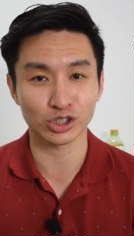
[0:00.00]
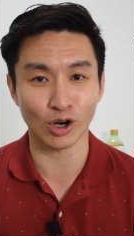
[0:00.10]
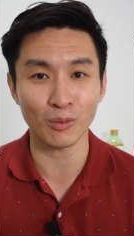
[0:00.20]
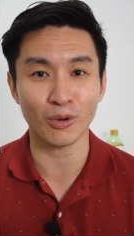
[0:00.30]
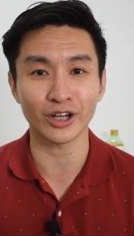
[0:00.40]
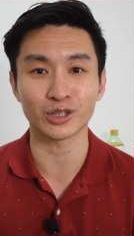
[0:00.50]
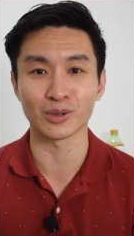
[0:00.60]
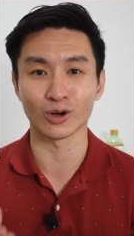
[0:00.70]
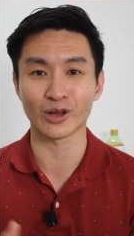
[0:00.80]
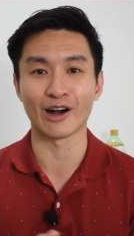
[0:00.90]
strong point to
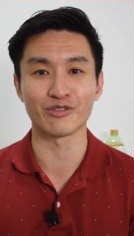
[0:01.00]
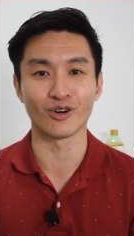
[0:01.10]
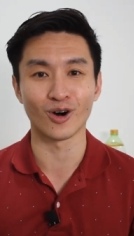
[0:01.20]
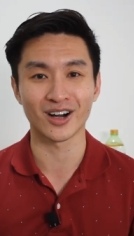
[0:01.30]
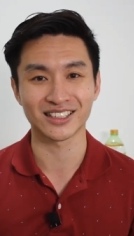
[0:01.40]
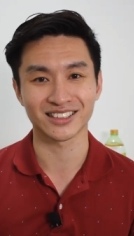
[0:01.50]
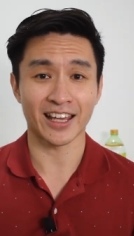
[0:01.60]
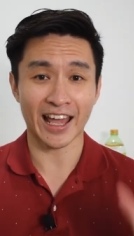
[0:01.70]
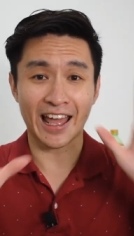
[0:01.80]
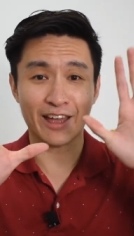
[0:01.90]
be looking out for.
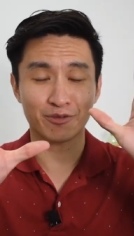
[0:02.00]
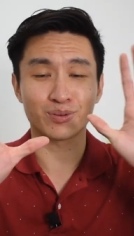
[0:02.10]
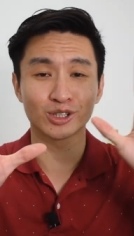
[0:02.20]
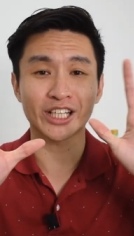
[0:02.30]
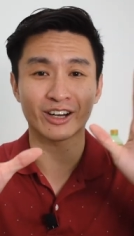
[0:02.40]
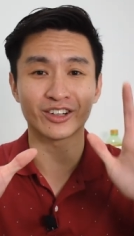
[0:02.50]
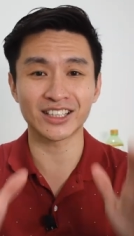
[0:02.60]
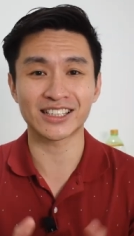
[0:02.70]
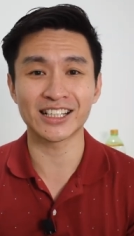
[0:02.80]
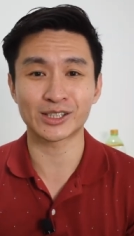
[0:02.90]
The 8th project on
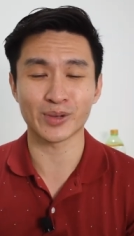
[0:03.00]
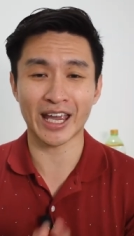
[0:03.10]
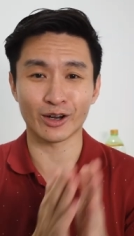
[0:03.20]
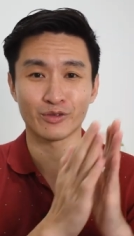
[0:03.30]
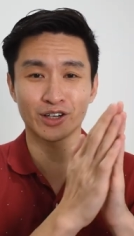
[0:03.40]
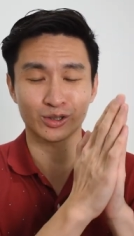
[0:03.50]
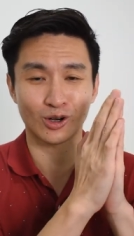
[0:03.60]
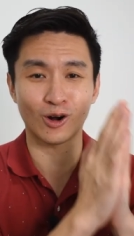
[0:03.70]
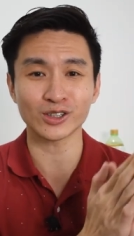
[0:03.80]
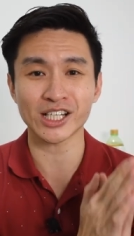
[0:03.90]
this list, we head over to
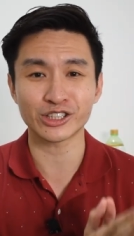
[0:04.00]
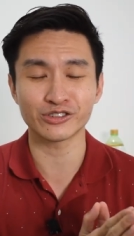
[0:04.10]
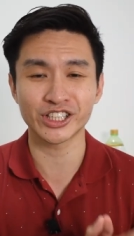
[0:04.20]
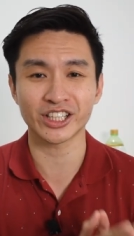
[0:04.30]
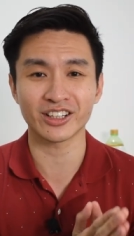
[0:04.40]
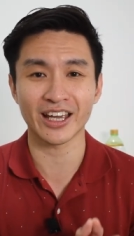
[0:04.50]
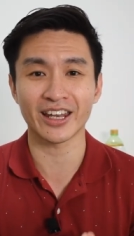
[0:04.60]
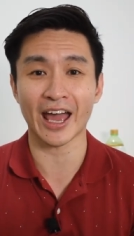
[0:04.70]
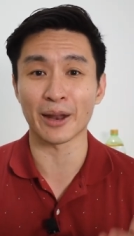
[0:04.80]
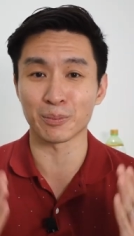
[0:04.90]
Core Central Region
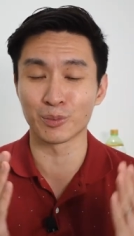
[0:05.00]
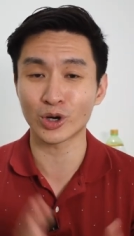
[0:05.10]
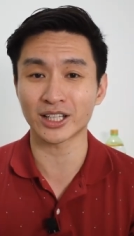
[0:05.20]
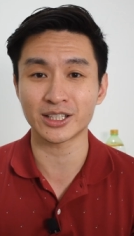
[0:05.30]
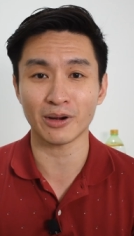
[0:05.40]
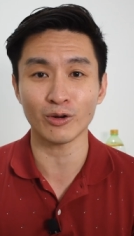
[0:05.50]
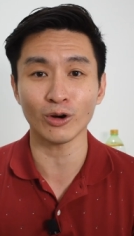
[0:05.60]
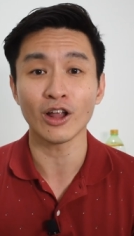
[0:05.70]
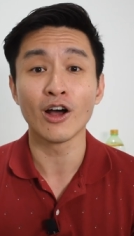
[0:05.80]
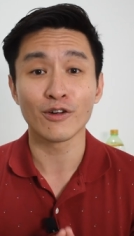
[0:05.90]
again at Bukit Timah Road